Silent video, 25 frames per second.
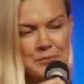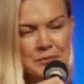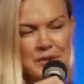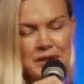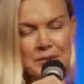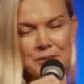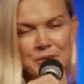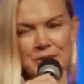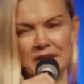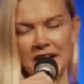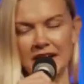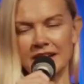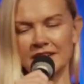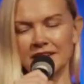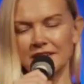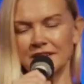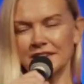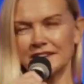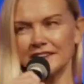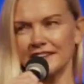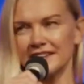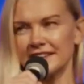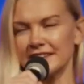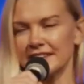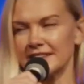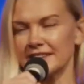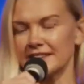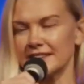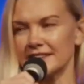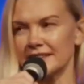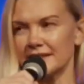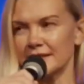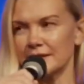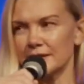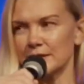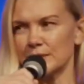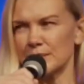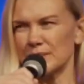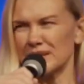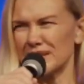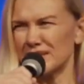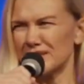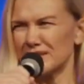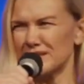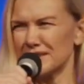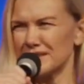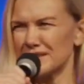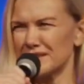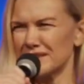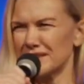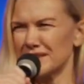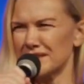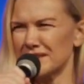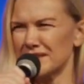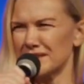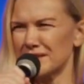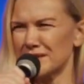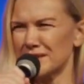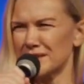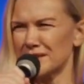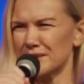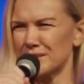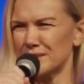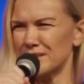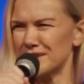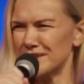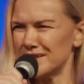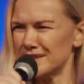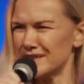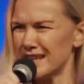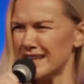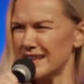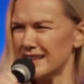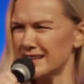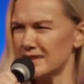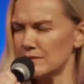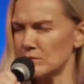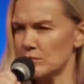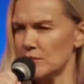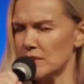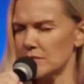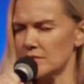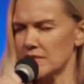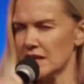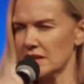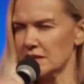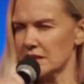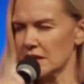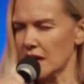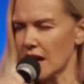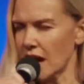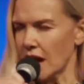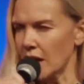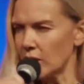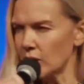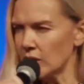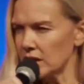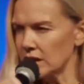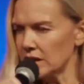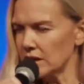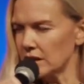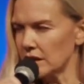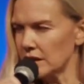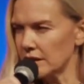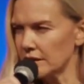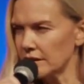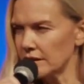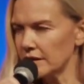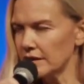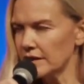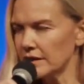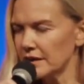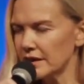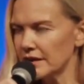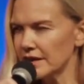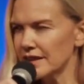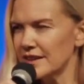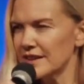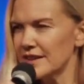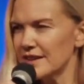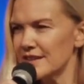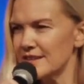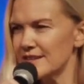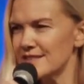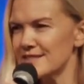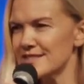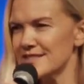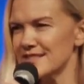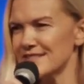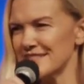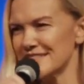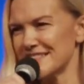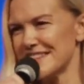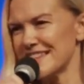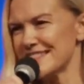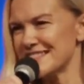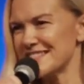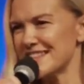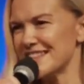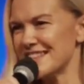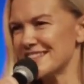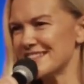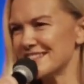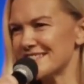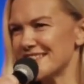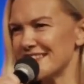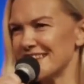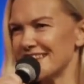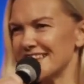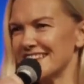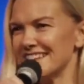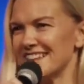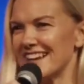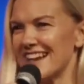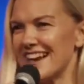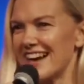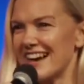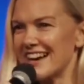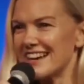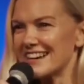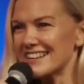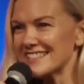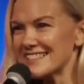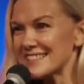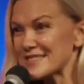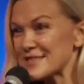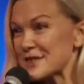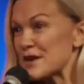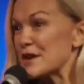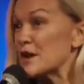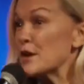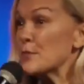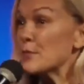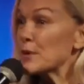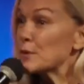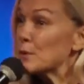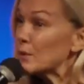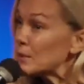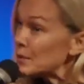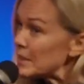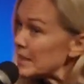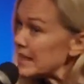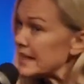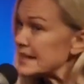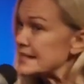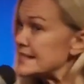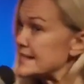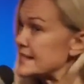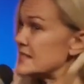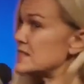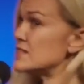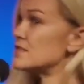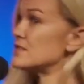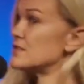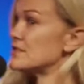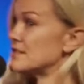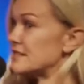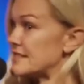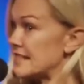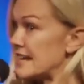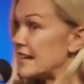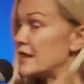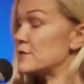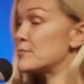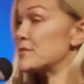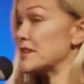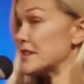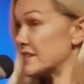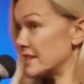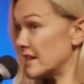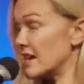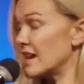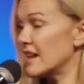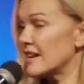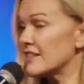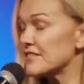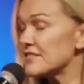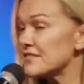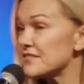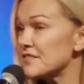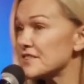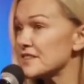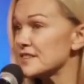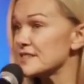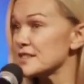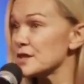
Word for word: Mom, we're hungry. But we just ate. Mom, that's an hour ago. So that's how it's going in our house. But we will continue to celebrate life.